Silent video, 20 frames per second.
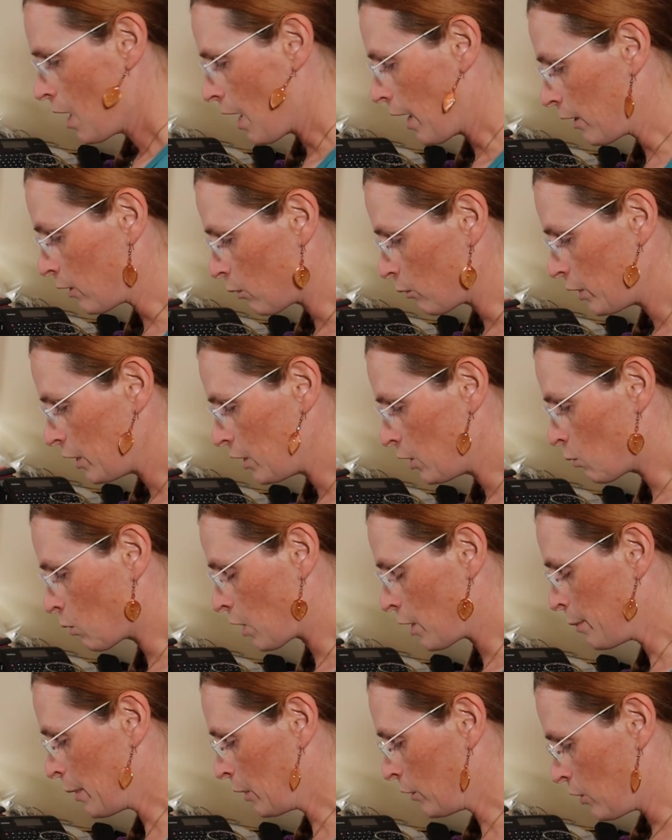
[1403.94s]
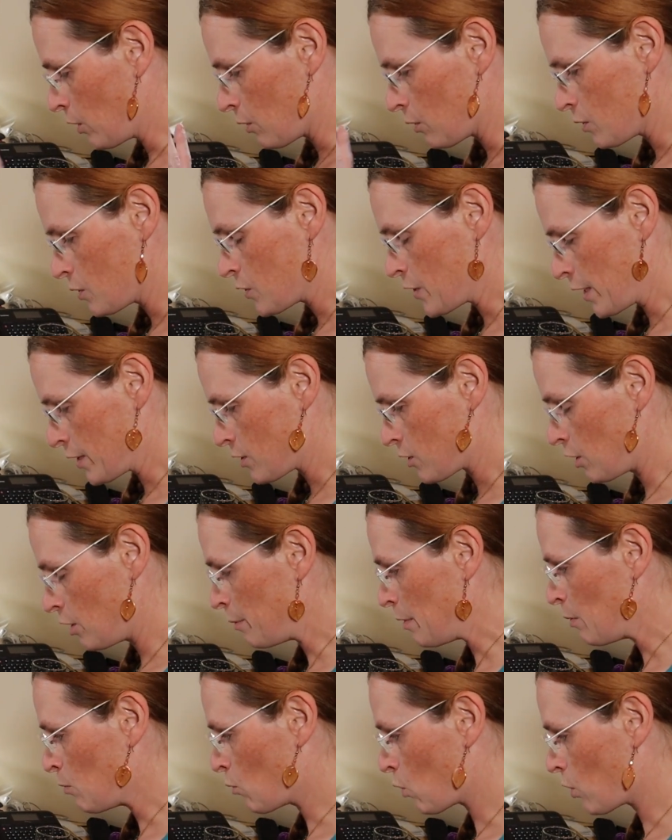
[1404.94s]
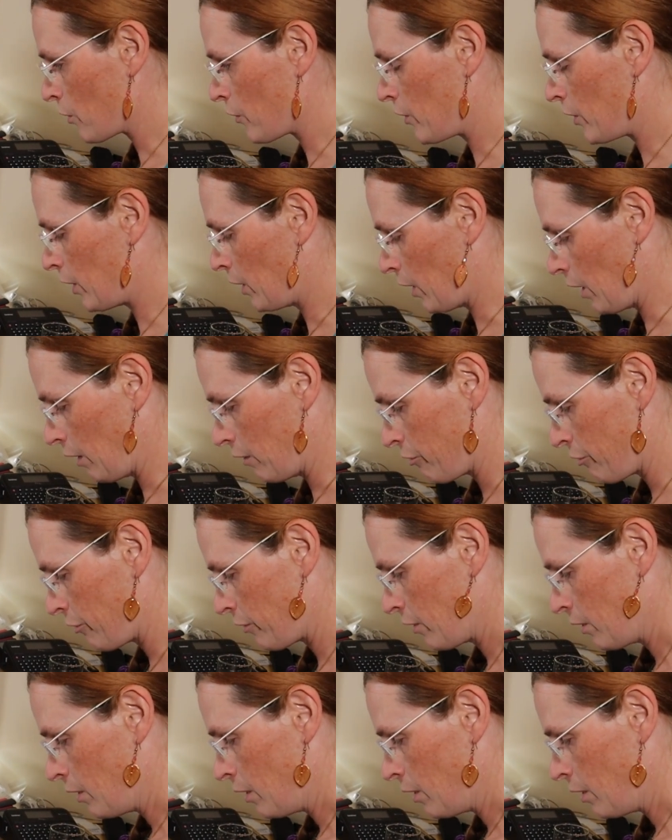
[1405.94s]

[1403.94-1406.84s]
I don't need to worry about those. That's going to be more than enough.